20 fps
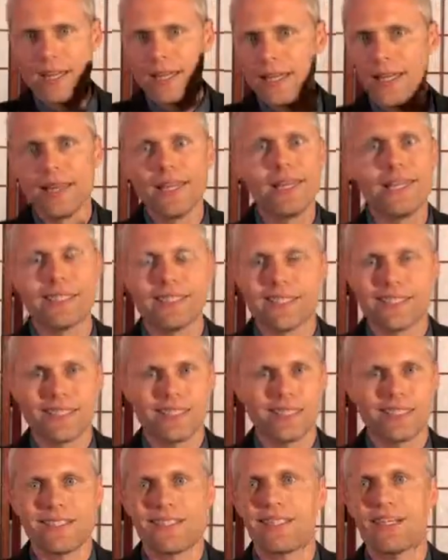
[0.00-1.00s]
a
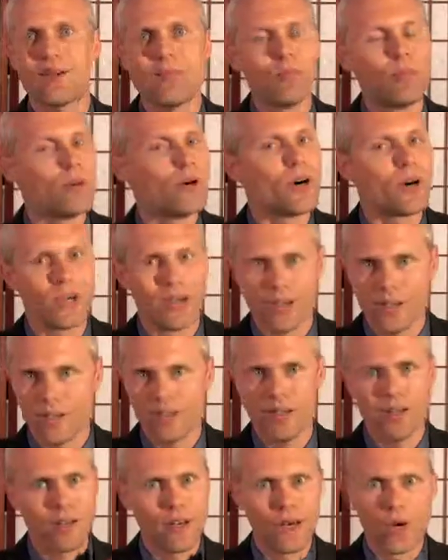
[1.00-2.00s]
list in a book.
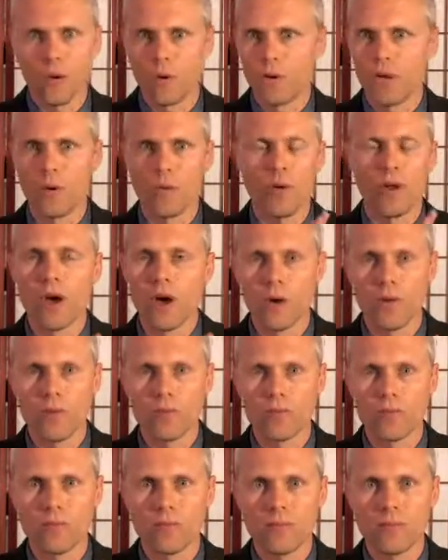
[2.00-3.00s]
No, no, no.